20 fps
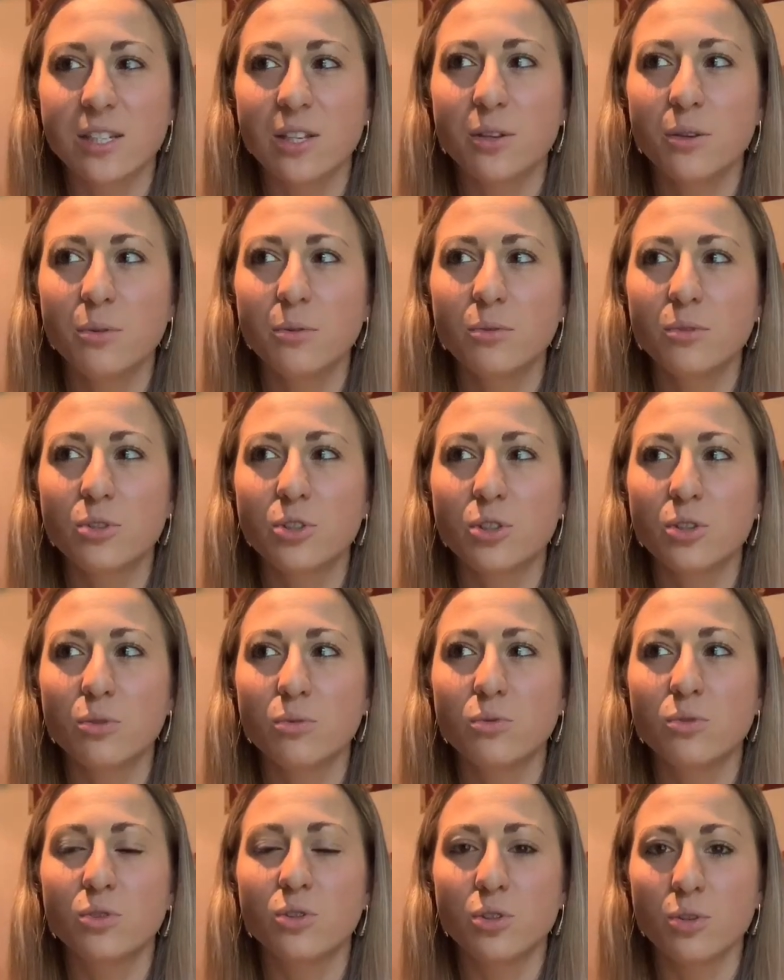you to
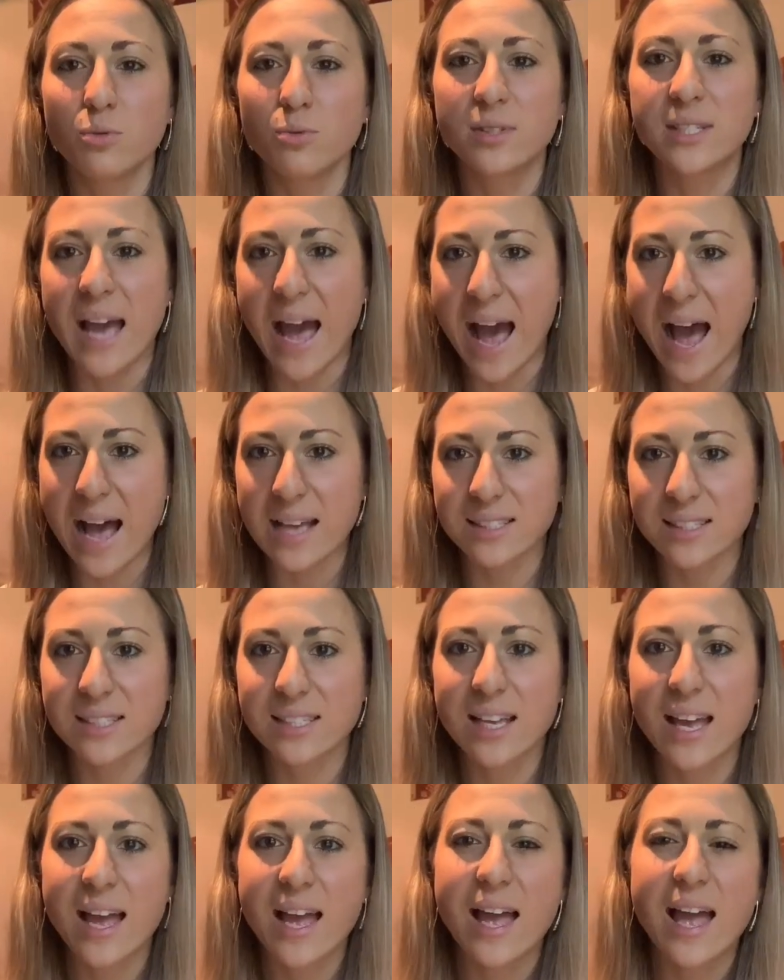do
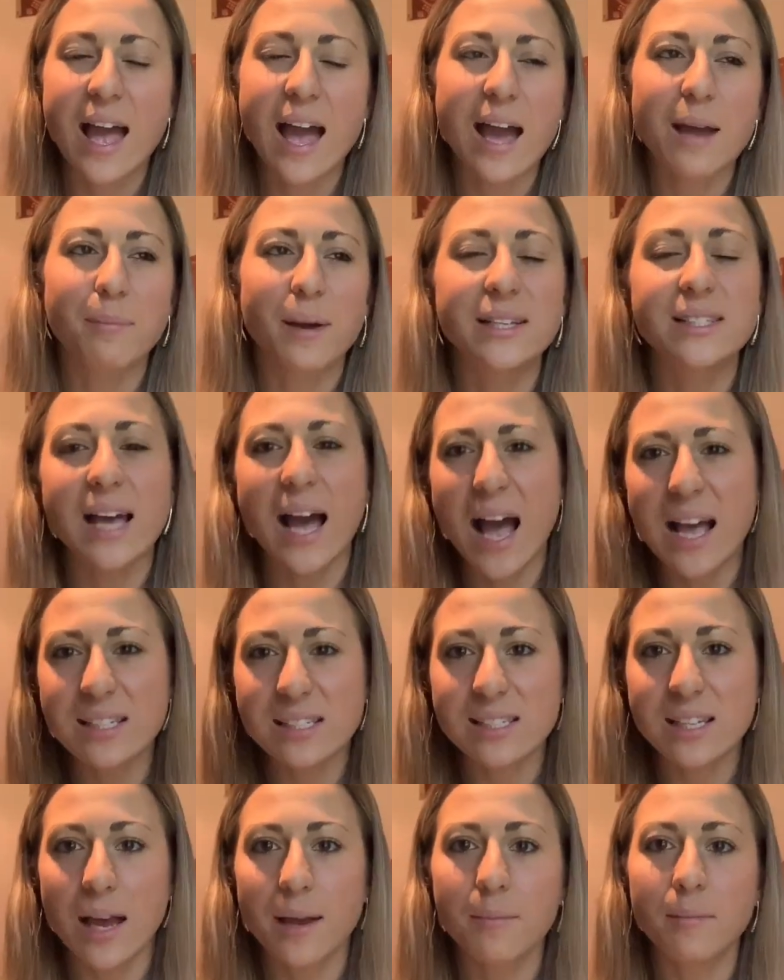tasks. And by
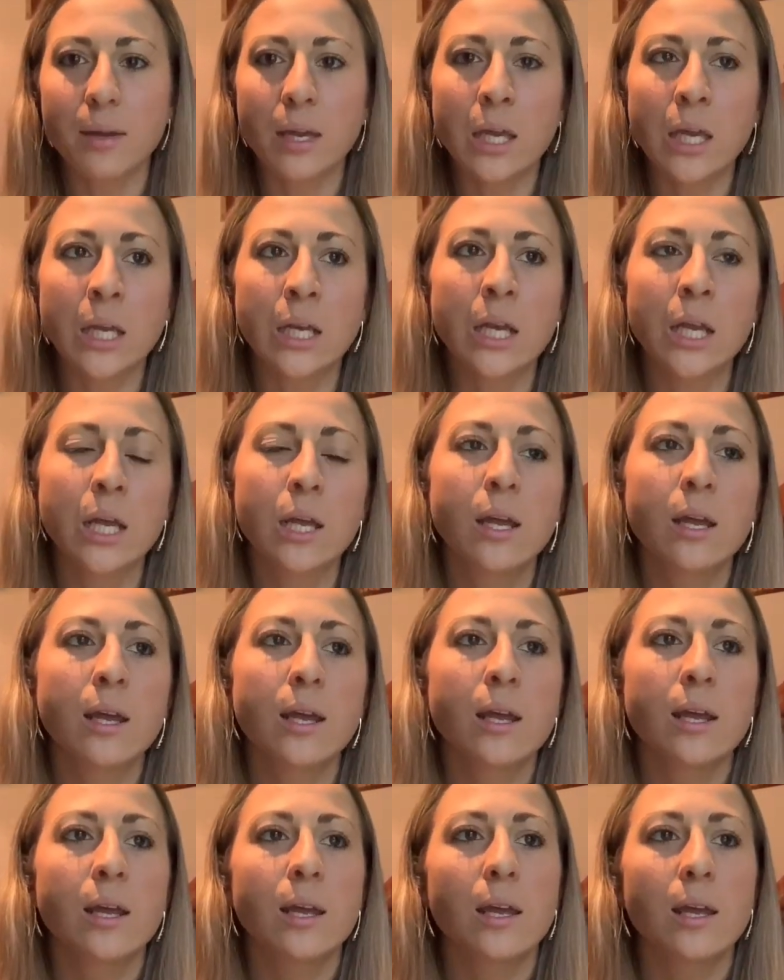tasks, I mean
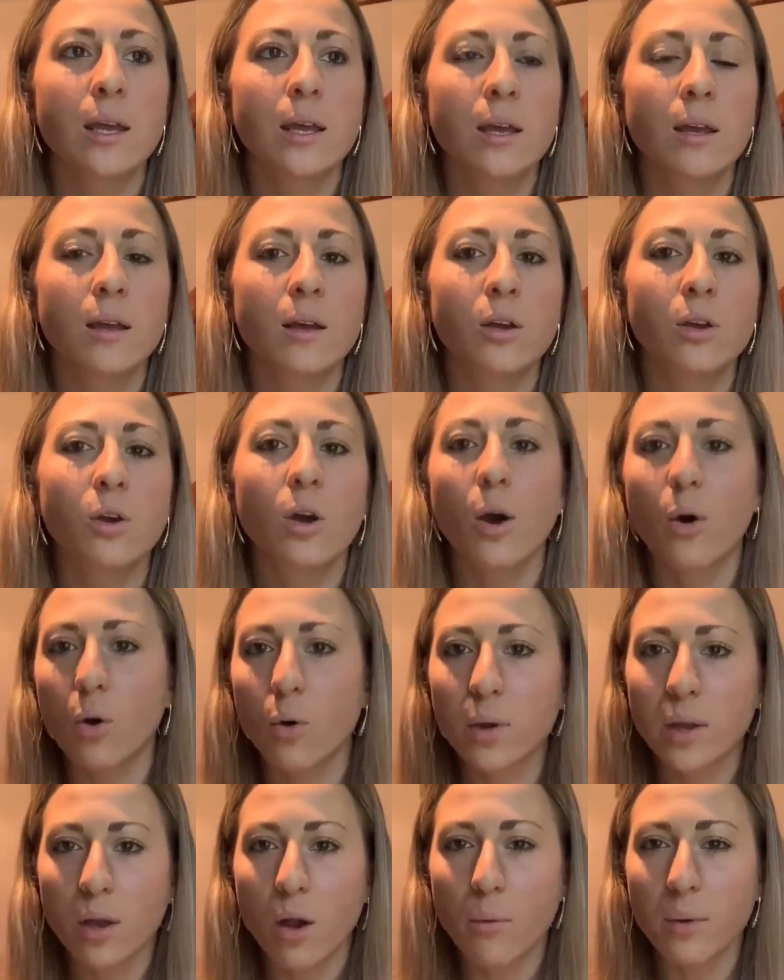
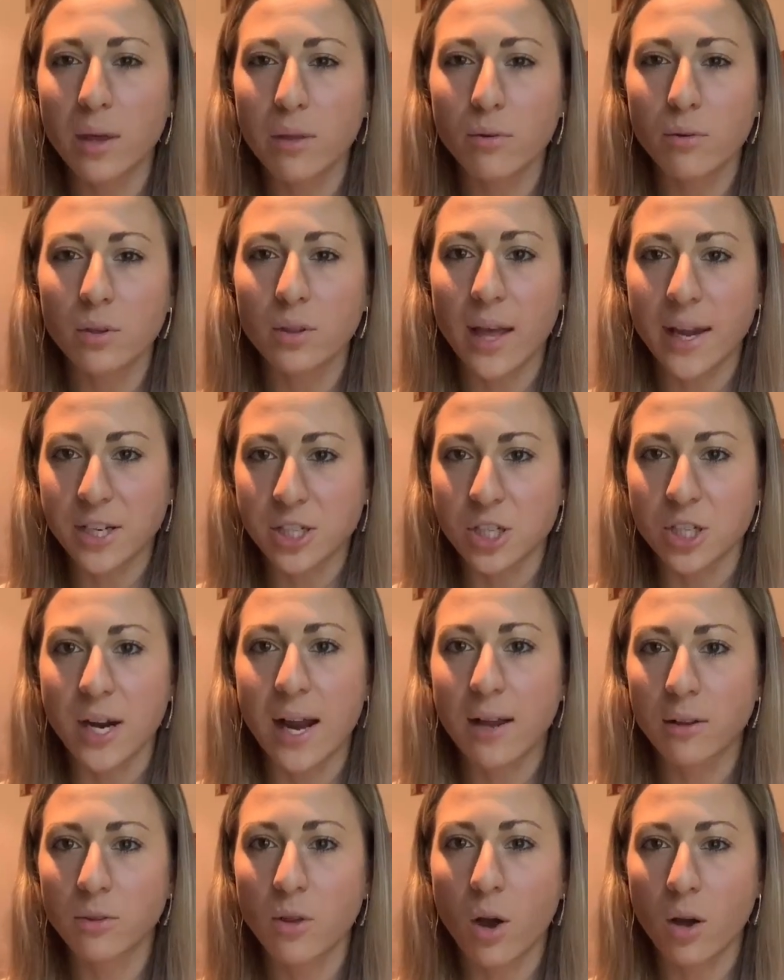going through a lecture.
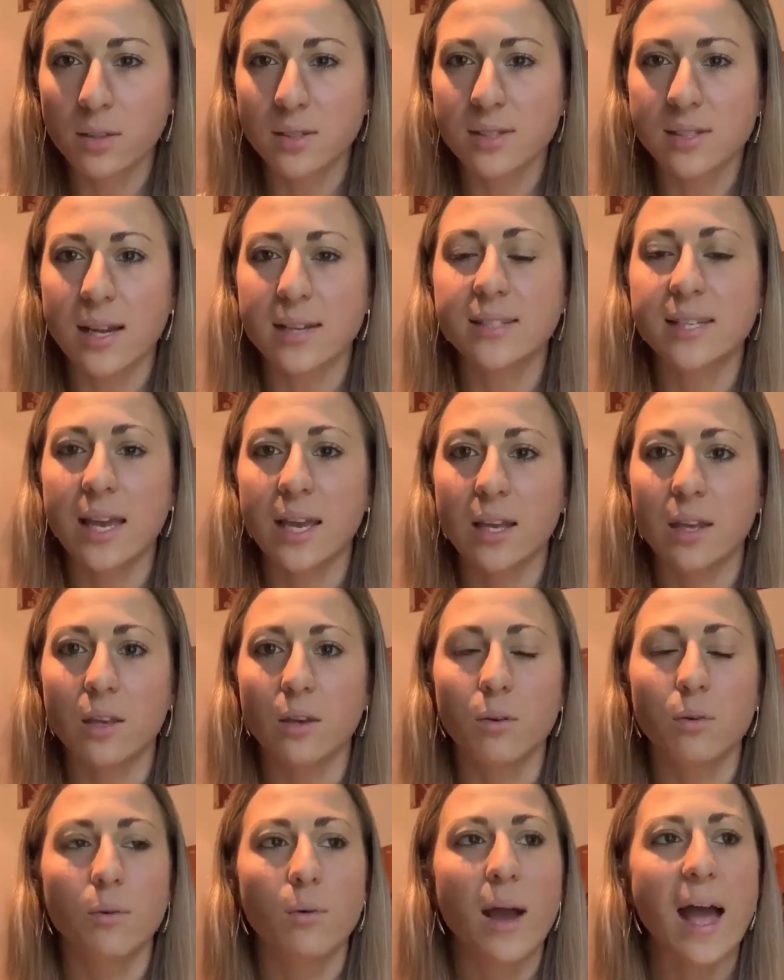How long does that take
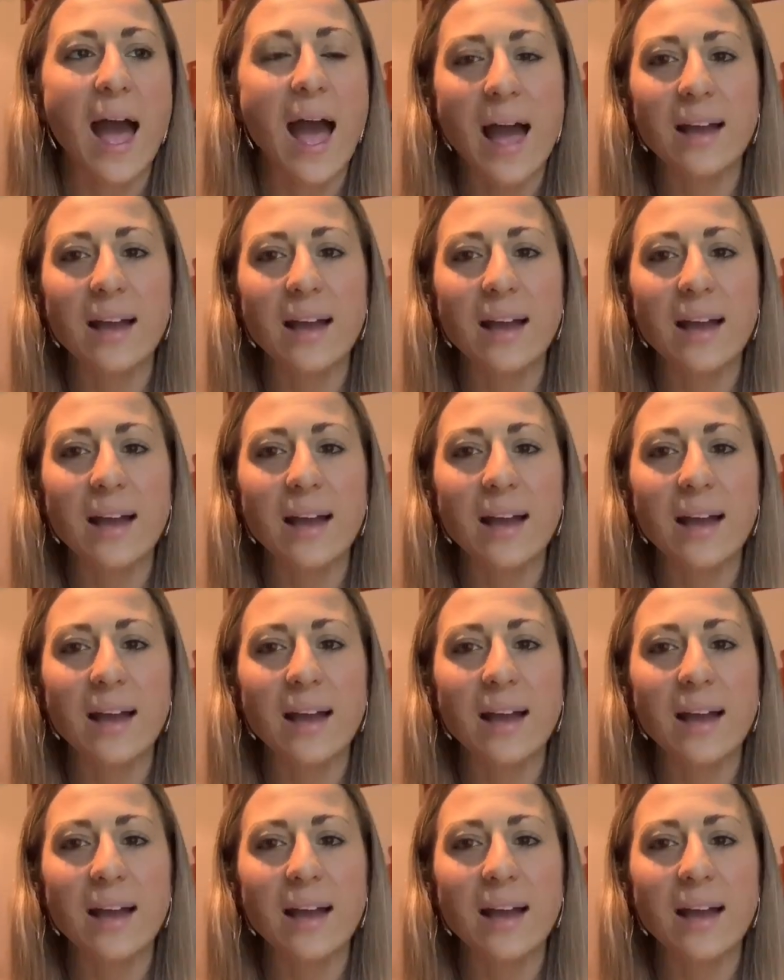you?